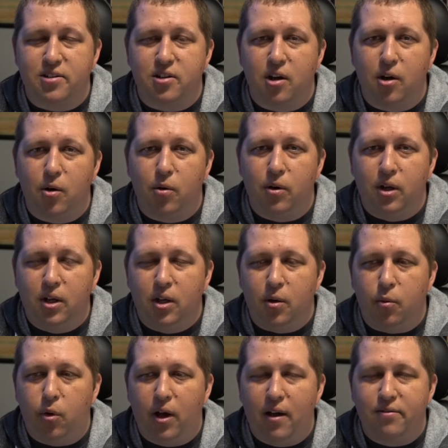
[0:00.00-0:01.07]
So
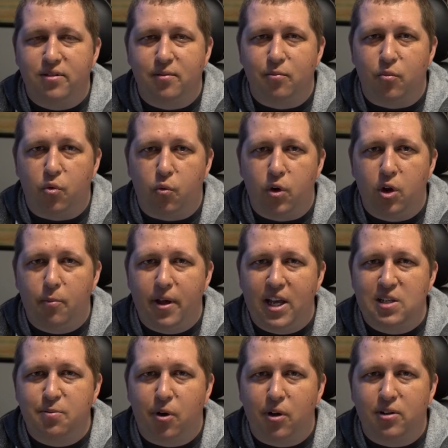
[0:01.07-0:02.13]
we'll have some real
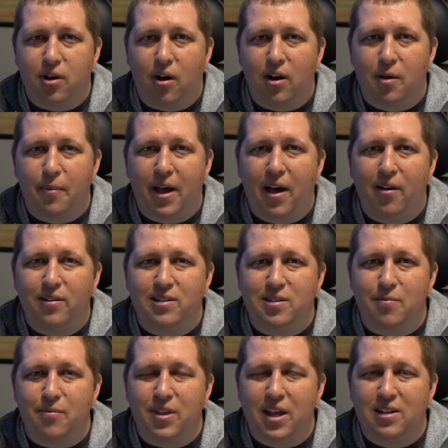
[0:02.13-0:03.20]
baseball to talk about and
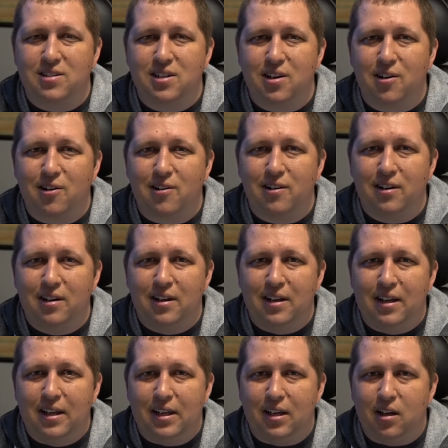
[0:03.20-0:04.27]
some things that are,
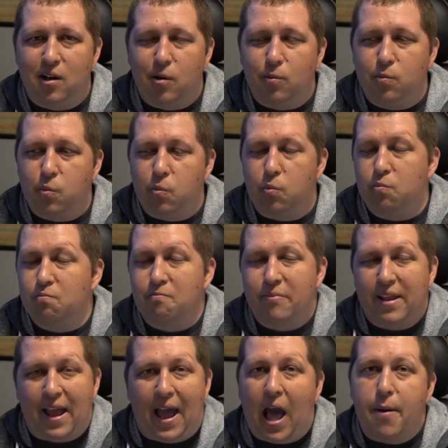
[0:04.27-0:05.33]

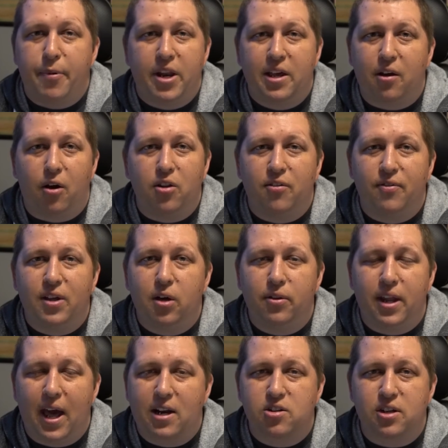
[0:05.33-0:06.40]
happening on the
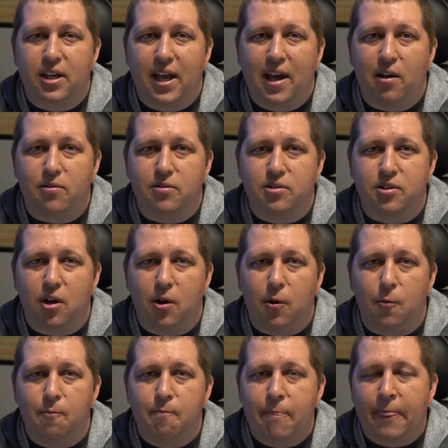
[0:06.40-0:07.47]
field that actually count.
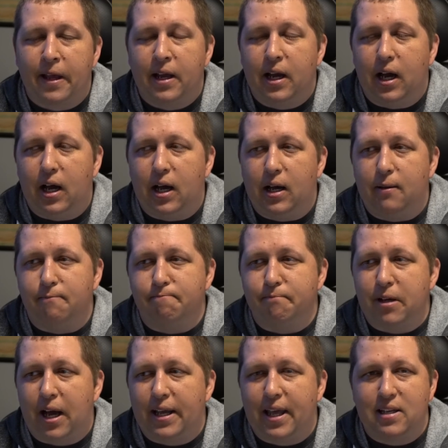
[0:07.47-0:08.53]
So
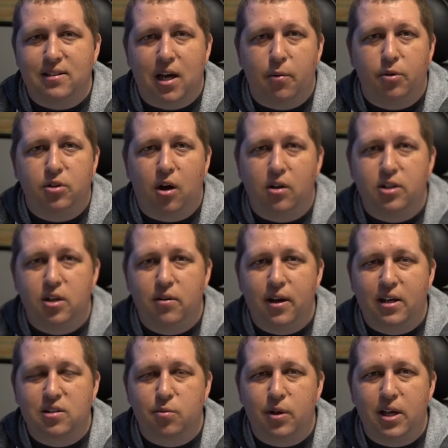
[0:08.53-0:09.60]
I guess I will talk to you
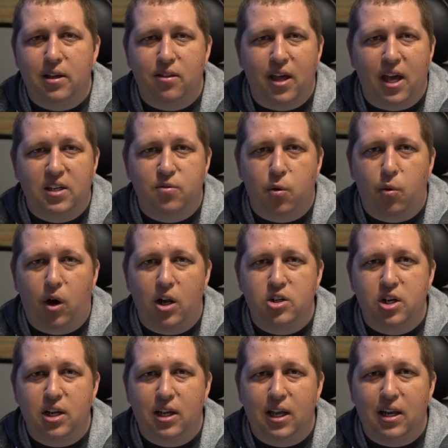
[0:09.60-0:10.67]
next week. Thanks for
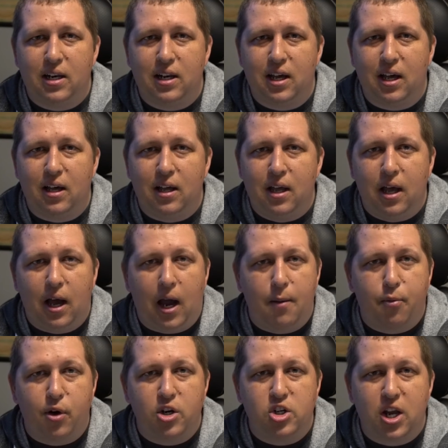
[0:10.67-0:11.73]
watching, and I
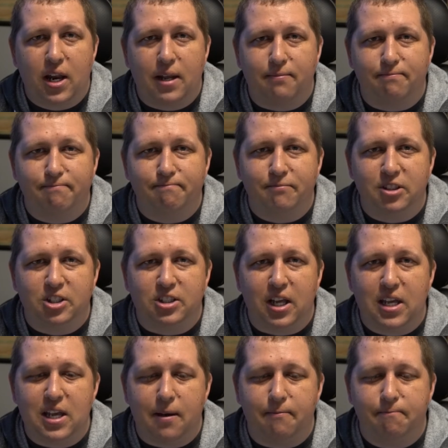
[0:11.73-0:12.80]
appreciate it.
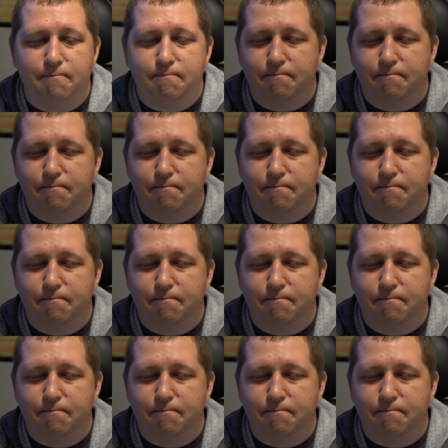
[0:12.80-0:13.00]
See ya.